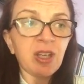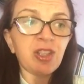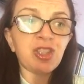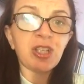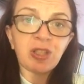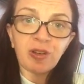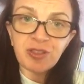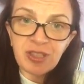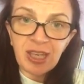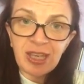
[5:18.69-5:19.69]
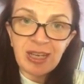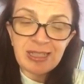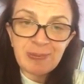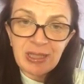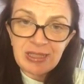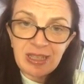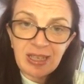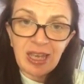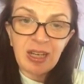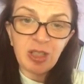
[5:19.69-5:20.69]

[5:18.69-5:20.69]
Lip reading: she's off sick and it's Monday again,